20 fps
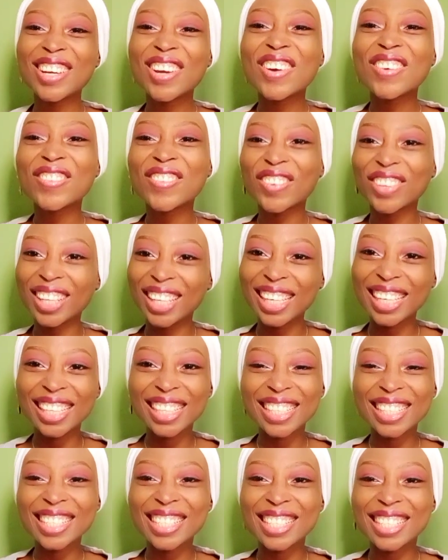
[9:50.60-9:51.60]

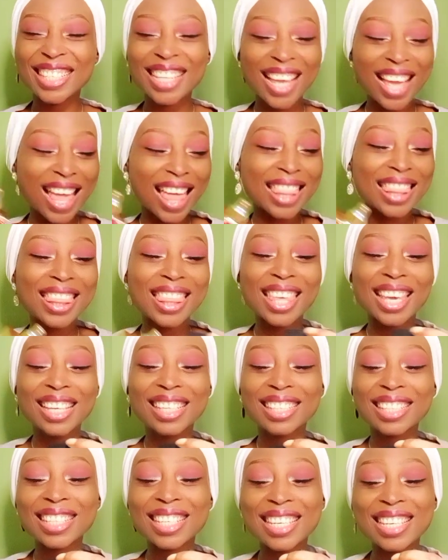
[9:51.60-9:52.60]
Please. This
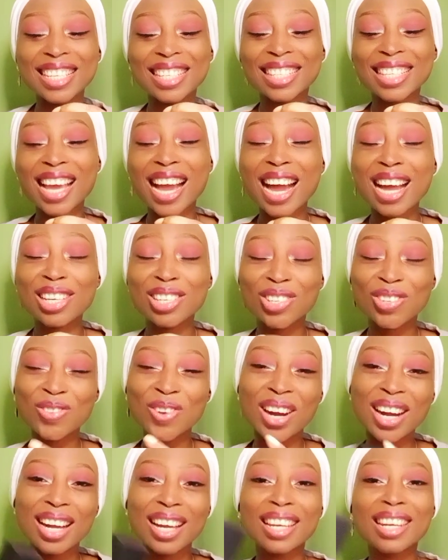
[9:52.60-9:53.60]
is
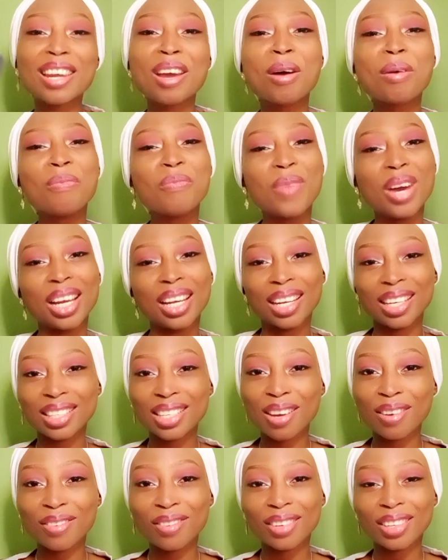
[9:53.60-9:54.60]
Ajwad by
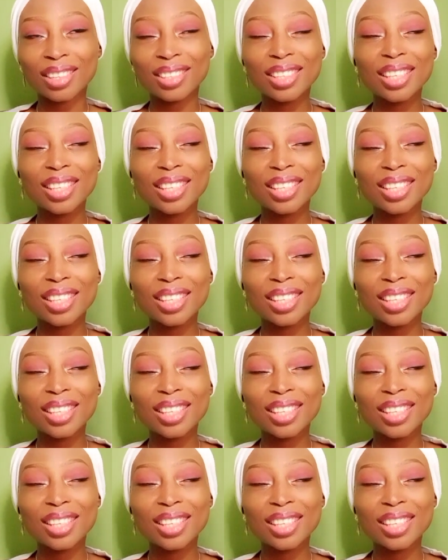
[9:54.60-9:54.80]
Latafa.